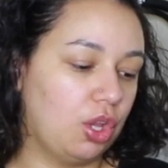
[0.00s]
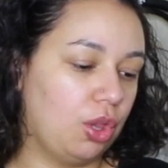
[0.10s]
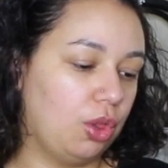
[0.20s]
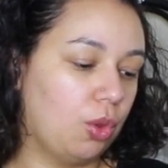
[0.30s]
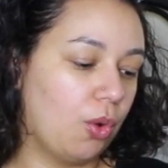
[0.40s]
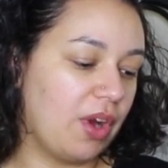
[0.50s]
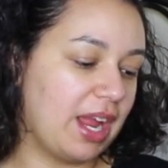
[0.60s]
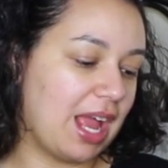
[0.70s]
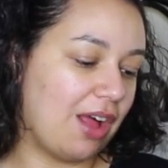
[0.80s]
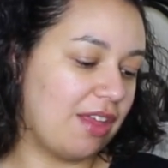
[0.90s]

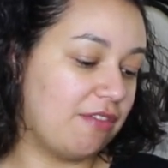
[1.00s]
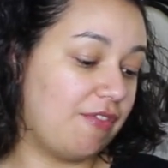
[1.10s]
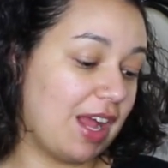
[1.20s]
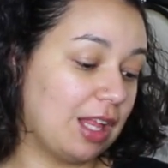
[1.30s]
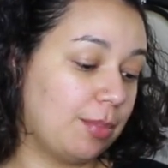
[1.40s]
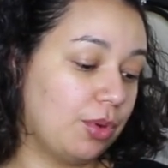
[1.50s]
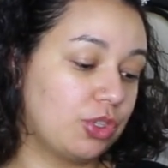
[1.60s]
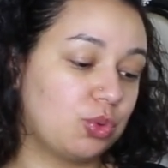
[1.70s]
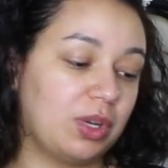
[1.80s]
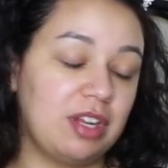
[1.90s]
Loreal Infalible
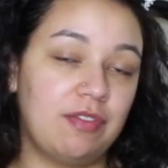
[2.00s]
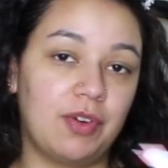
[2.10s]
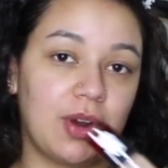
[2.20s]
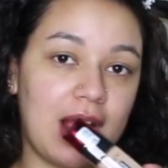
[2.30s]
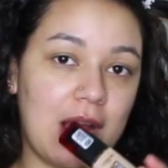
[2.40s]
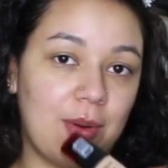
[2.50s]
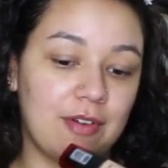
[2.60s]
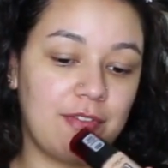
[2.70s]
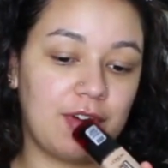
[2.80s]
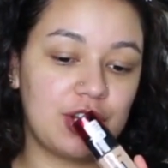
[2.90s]
24-Hour
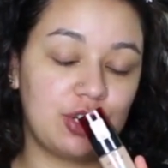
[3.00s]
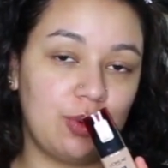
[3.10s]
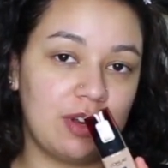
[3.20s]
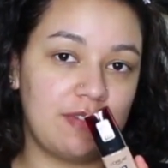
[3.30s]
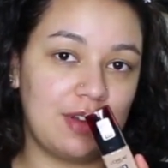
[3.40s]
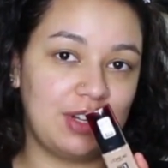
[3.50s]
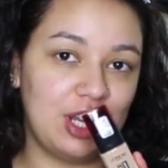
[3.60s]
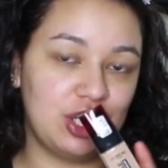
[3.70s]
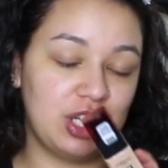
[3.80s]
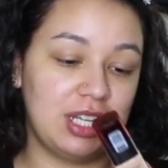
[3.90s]
Fresh Wear
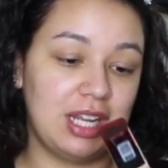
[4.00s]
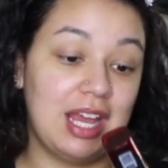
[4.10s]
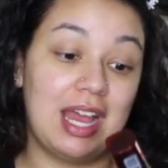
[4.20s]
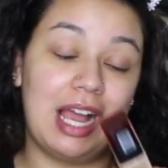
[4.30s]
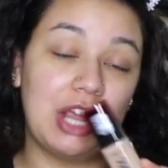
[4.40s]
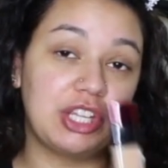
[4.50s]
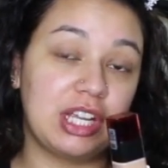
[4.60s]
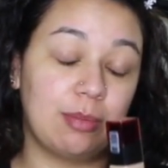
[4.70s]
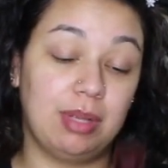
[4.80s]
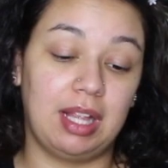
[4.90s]
Foundation. I actually
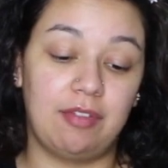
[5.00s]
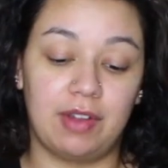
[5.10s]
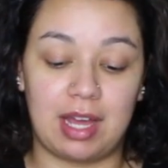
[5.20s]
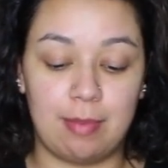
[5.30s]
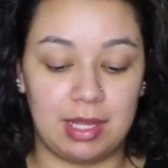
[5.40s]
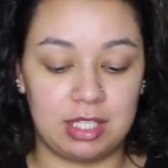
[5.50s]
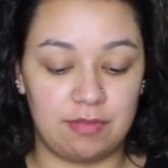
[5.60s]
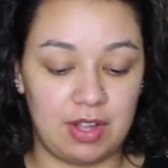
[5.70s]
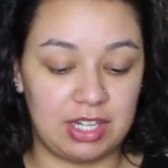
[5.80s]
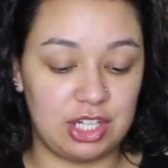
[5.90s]
completely forgot about this
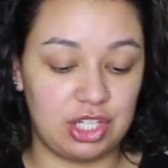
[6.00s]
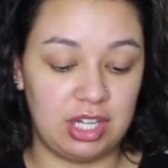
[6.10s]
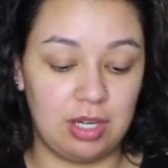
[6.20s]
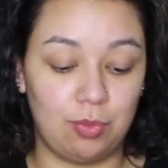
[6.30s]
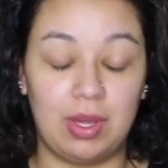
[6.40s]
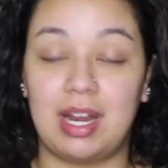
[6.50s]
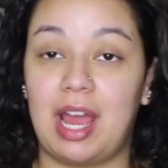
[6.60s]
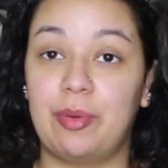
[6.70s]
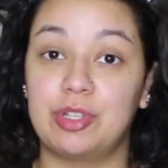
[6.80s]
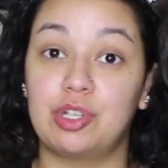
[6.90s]
foundation, and when
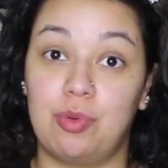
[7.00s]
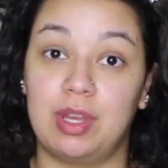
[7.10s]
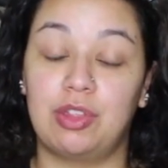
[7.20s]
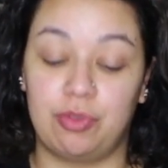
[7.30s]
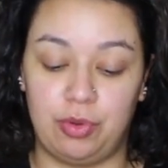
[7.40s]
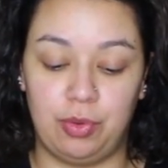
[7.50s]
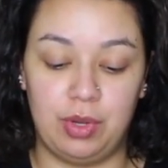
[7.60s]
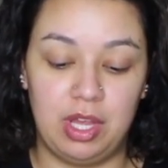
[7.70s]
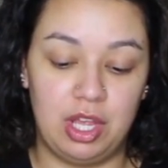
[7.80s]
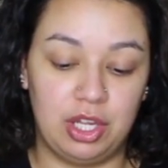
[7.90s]
I was going through,
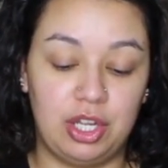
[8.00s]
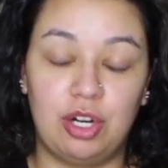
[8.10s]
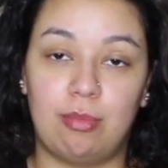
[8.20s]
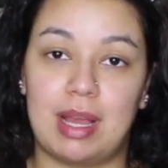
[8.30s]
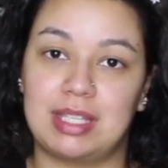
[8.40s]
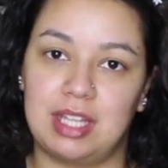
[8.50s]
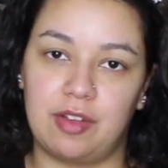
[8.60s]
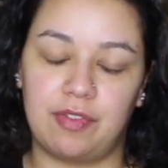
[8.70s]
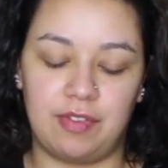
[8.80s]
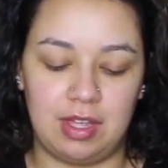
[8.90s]
you know, my
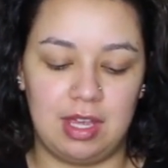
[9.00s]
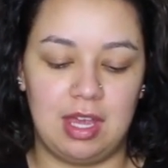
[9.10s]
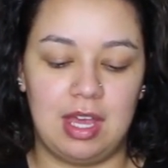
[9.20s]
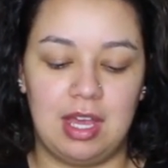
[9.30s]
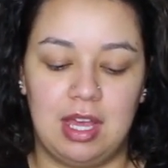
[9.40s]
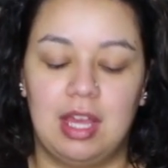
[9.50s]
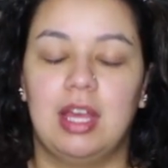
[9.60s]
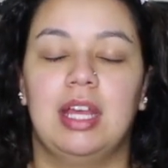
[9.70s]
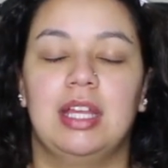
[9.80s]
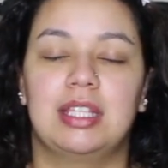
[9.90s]
stuff
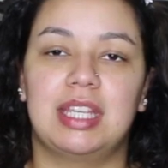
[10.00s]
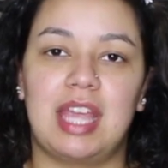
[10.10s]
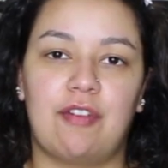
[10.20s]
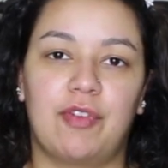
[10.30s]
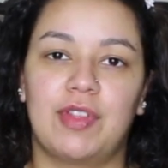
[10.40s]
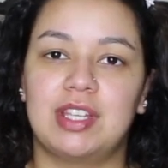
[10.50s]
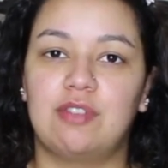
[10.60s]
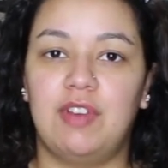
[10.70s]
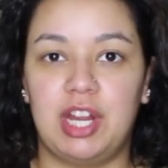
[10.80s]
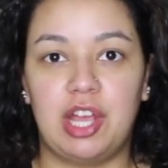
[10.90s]
to get for this
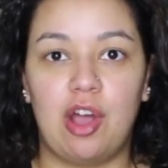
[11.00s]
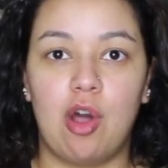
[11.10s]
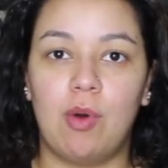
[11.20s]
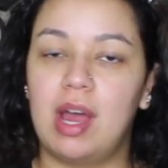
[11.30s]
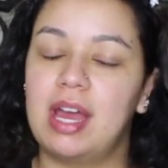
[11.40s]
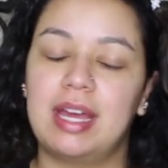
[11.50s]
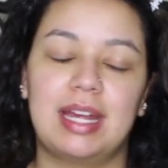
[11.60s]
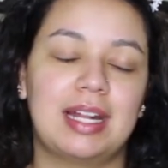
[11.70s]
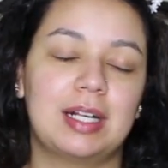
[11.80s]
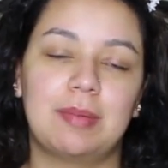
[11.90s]
video,
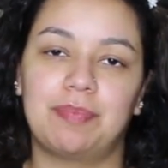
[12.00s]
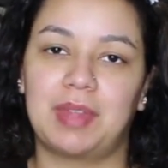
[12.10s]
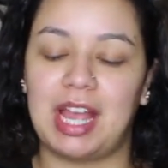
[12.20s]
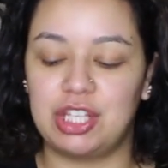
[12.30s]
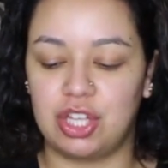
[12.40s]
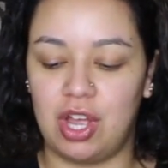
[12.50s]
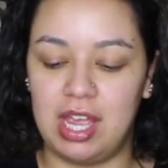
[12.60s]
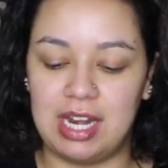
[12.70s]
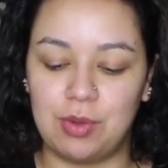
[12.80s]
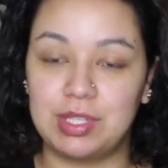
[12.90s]
I saw it
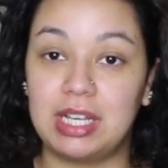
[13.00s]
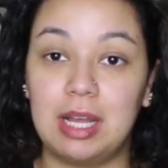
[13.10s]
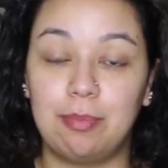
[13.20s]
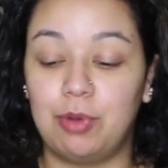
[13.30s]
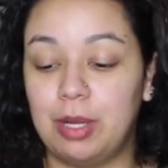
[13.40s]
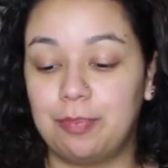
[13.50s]
and I was like, oh,